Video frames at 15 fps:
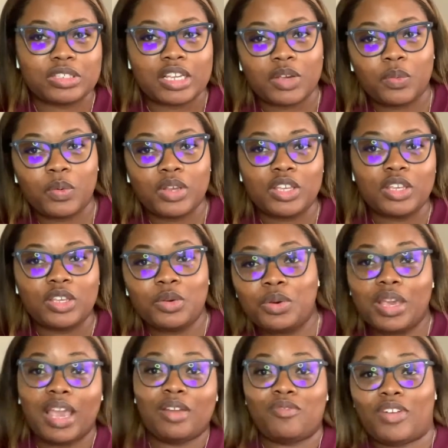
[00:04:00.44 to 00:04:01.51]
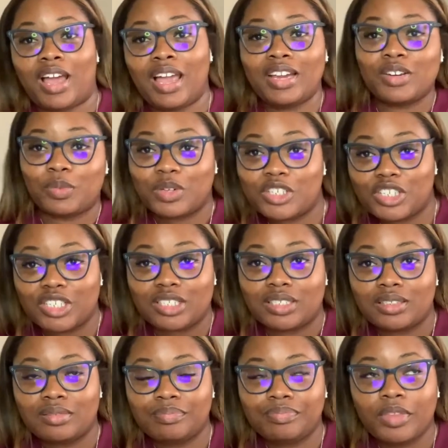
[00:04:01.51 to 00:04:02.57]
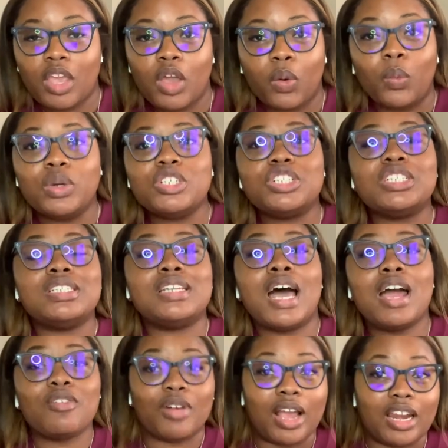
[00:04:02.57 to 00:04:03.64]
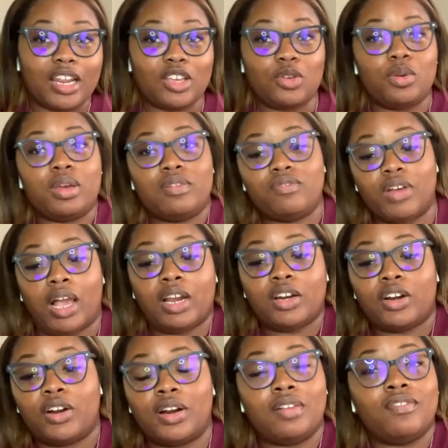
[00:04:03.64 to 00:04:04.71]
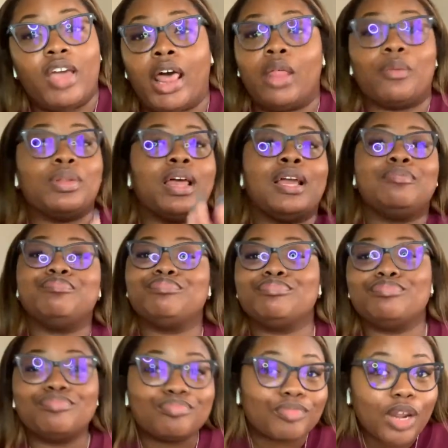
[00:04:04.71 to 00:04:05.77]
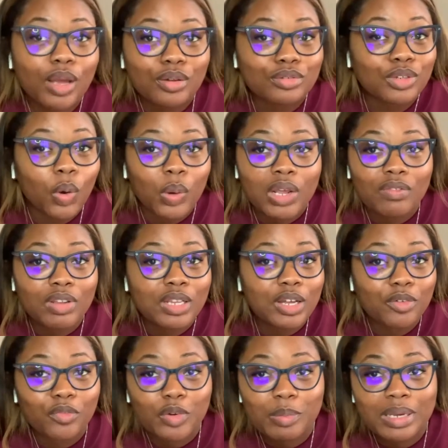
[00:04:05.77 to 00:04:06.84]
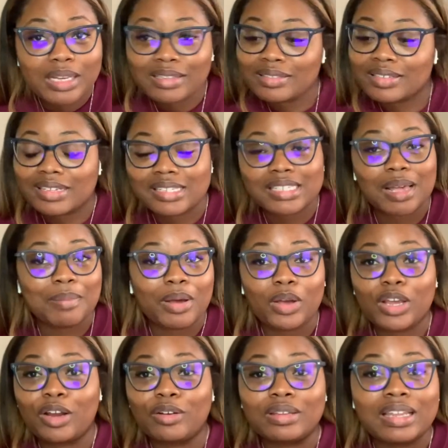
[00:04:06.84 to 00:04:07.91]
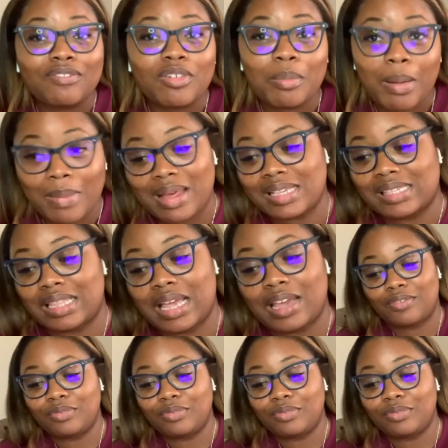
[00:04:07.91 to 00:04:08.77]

well, you can't find when she's not writing, you can find her. And Valerie like, don't even look for me because I'm out here living my best life.